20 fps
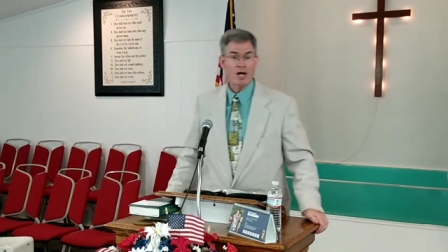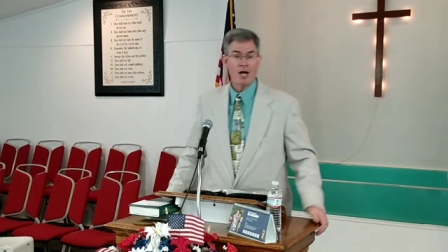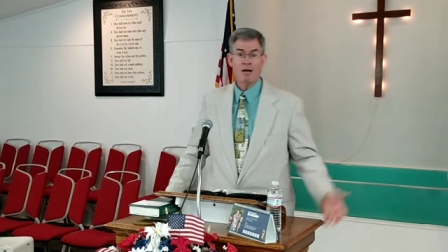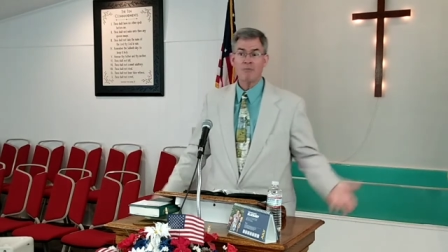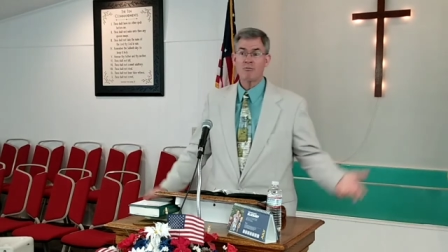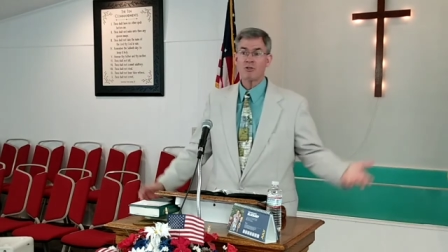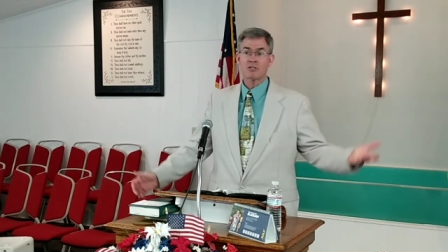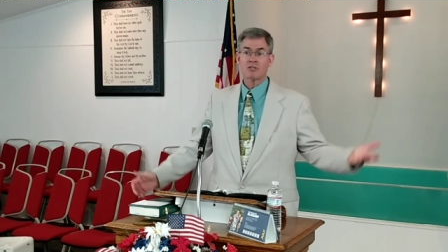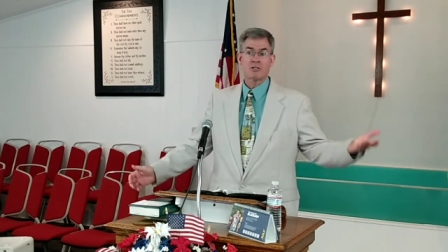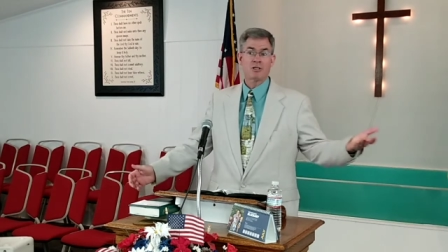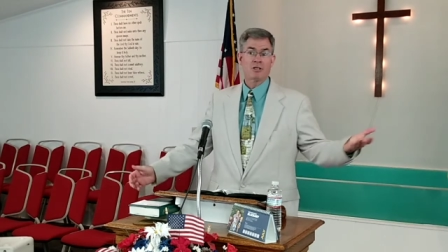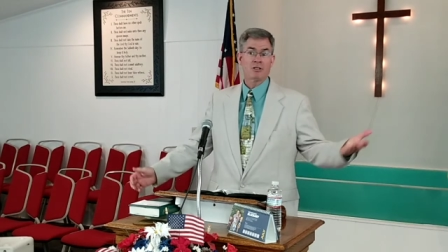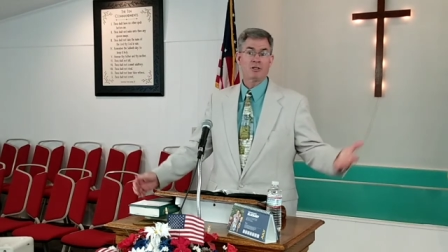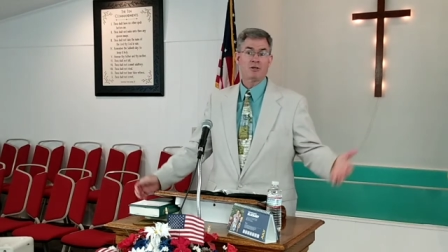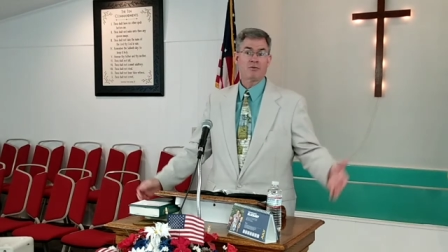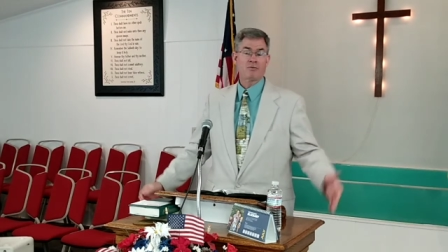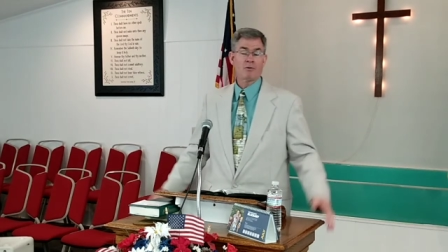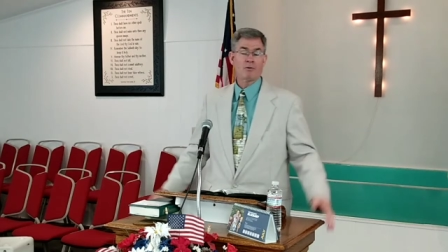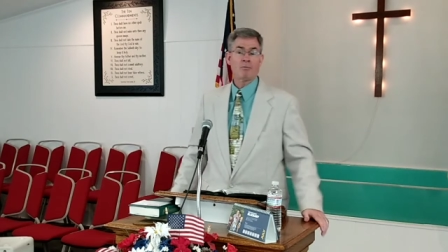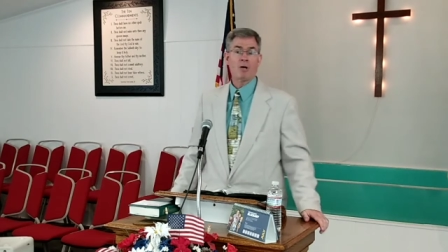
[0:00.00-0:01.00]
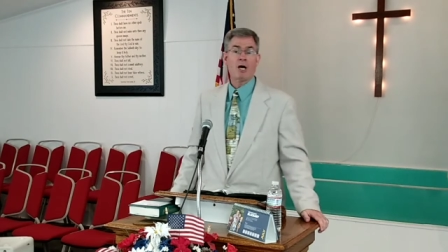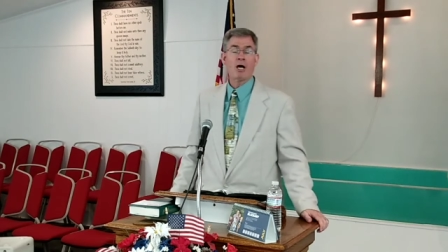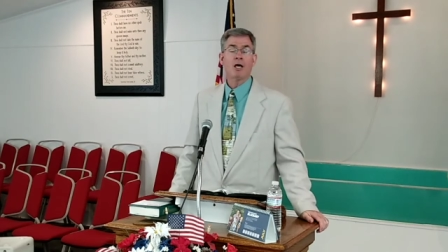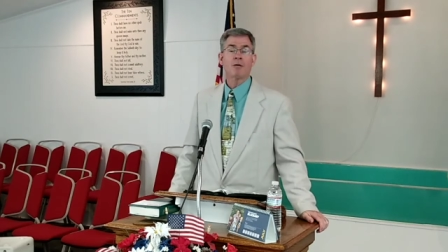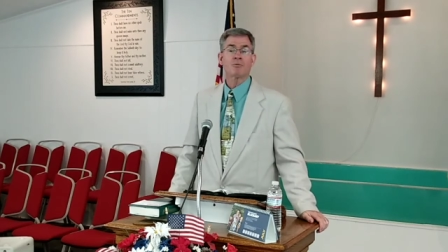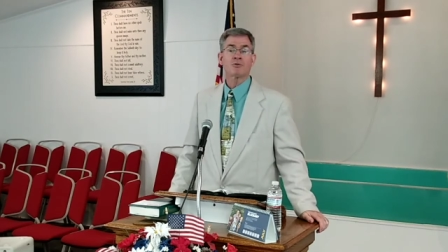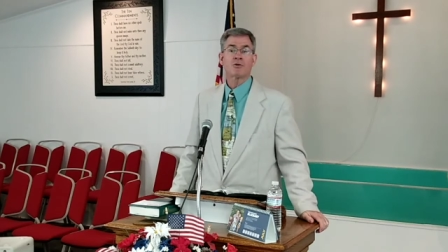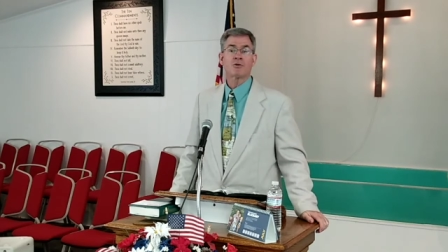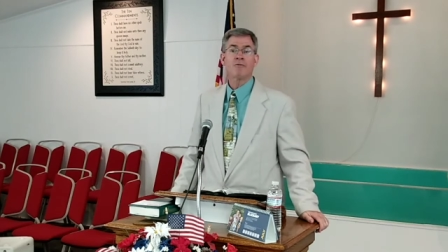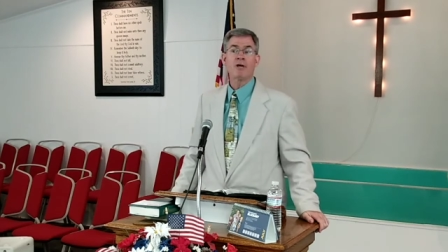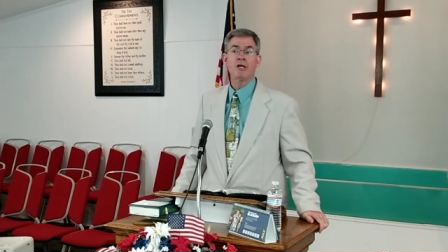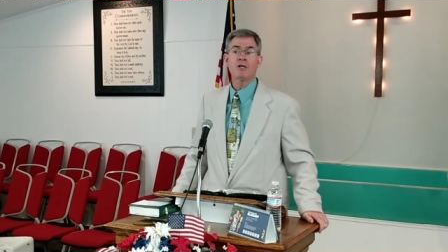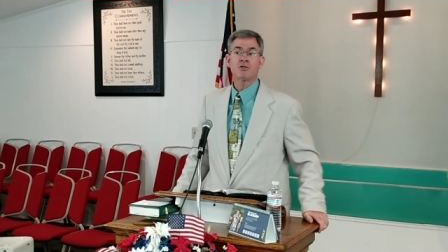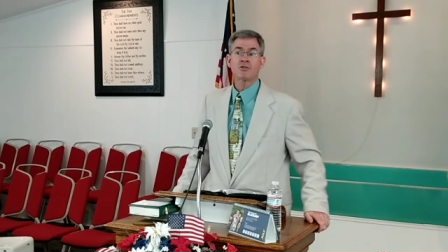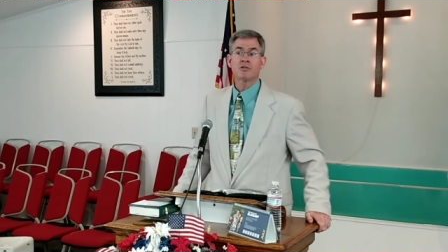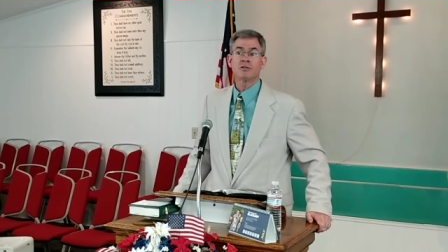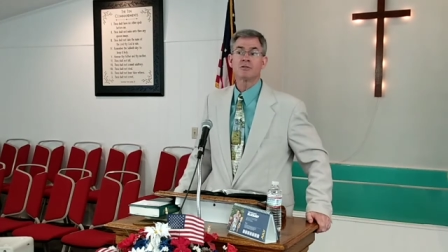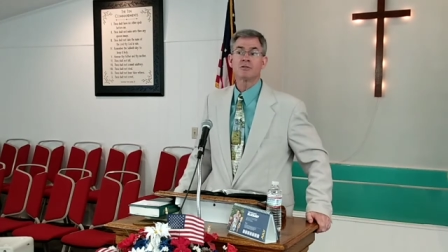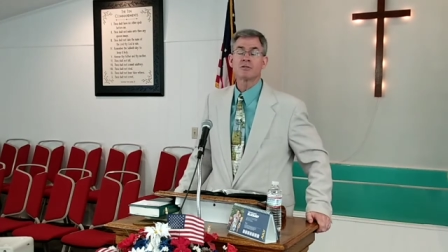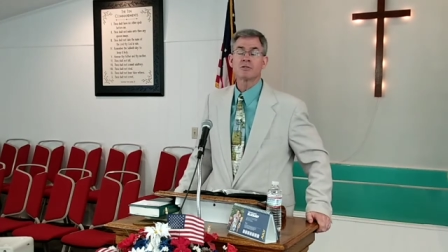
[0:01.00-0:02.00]
I'm just telling you from my
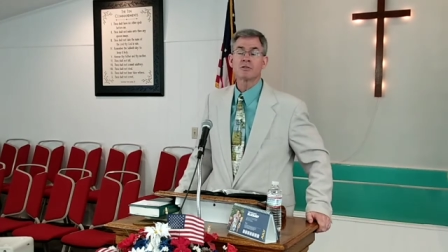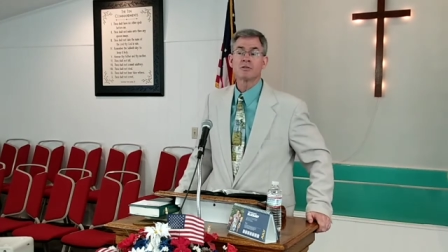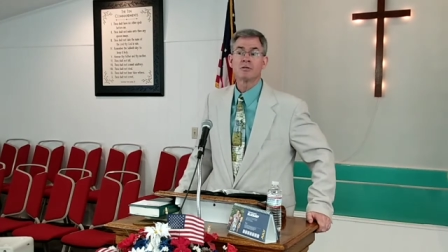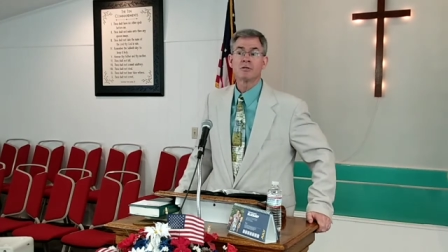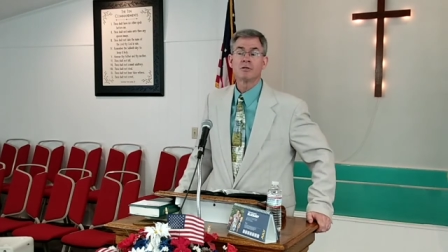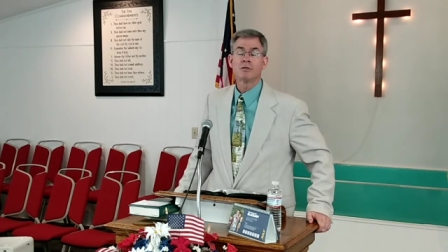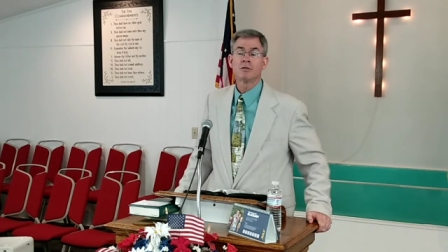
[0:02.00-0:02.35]
observations.